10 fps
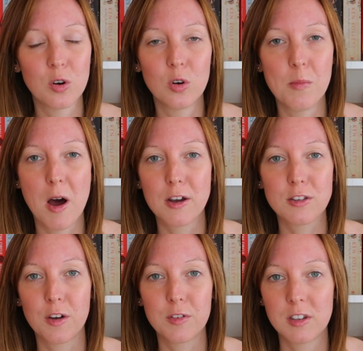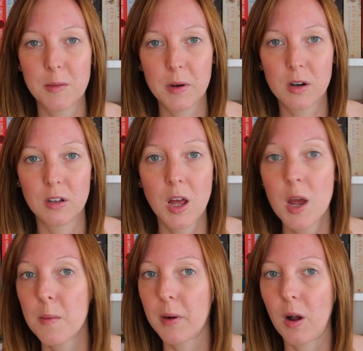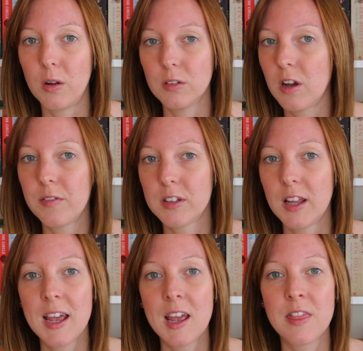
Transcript: hallmarks of your typical Picoult novel,